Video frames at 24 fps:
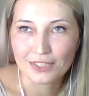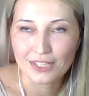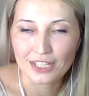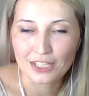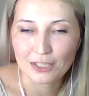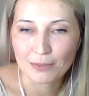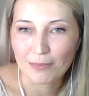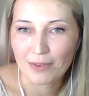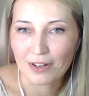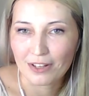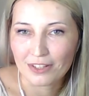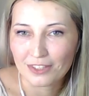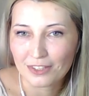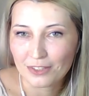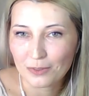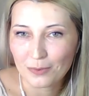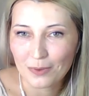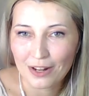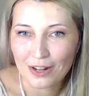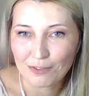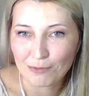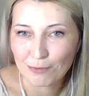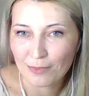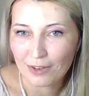six months,
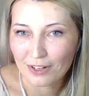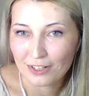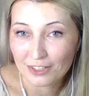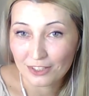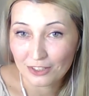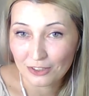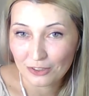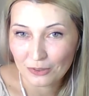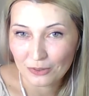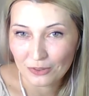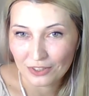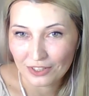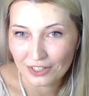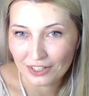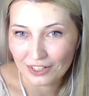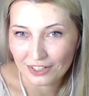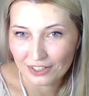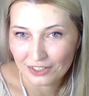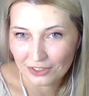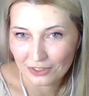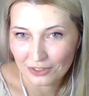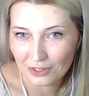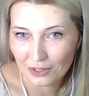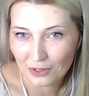12 months, two
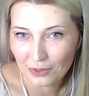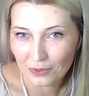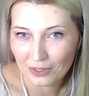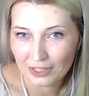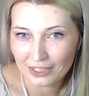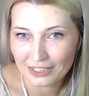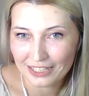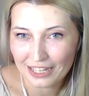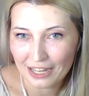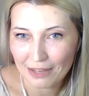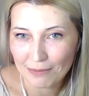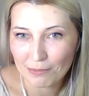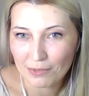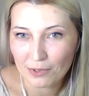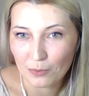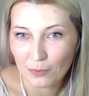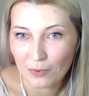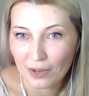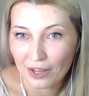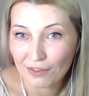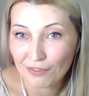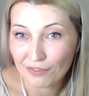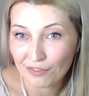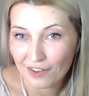years, you know, it can be
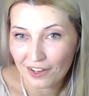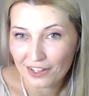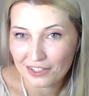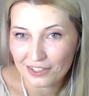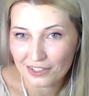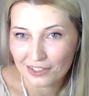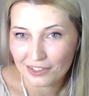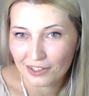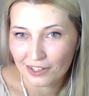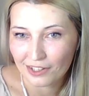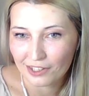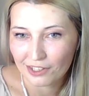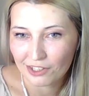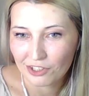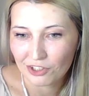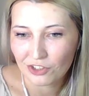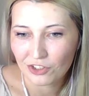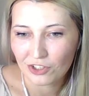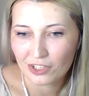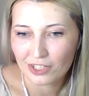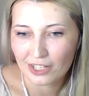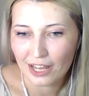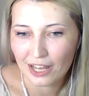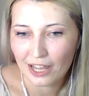way faster.
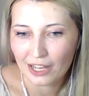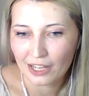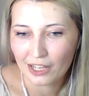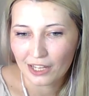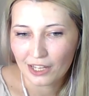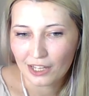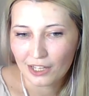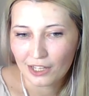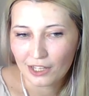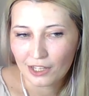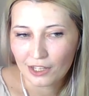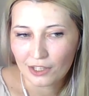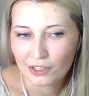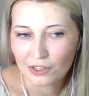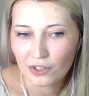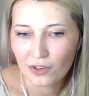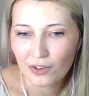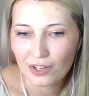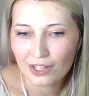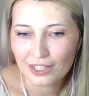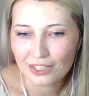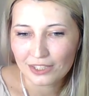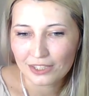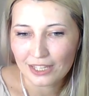It's just like
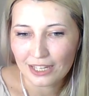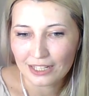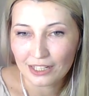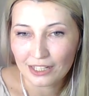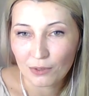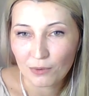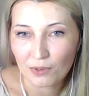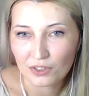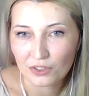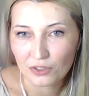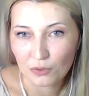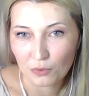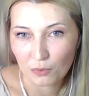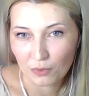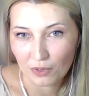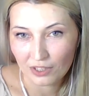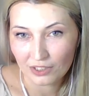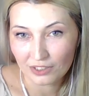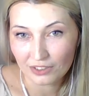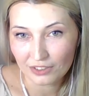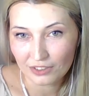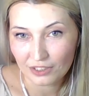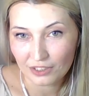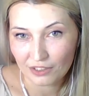knowing exactly what you
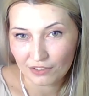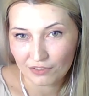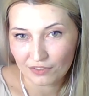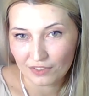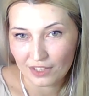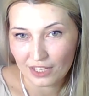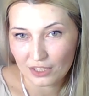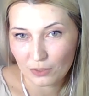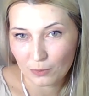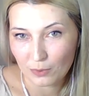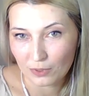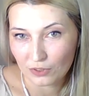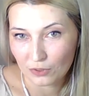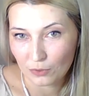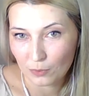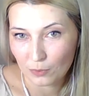want. If that's